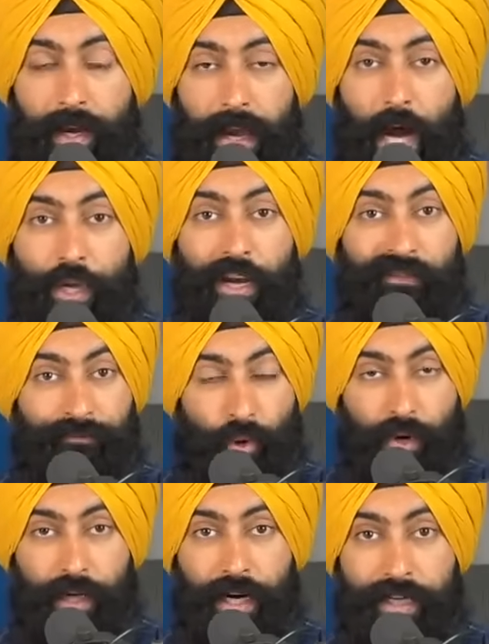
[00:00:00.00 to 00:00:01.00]
now you have
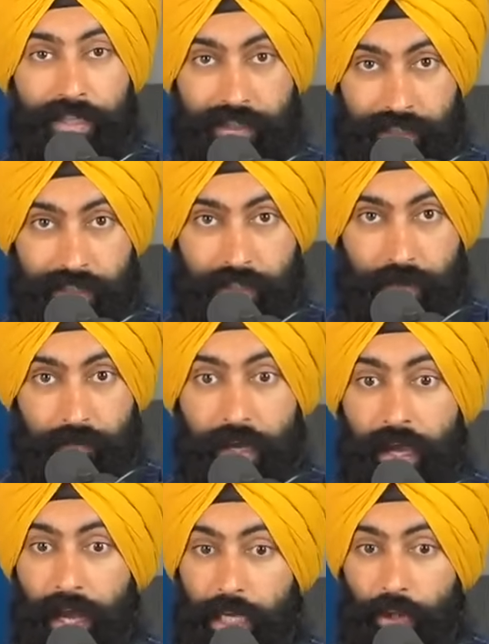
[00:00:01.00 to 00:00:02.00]
broken out of the system
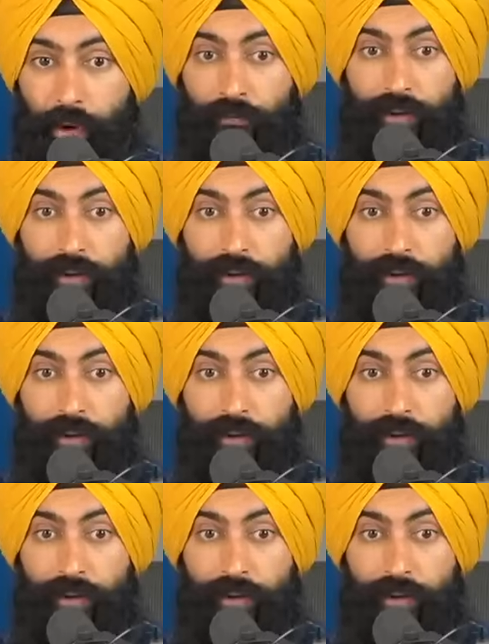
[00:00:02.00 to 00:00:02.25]
and you are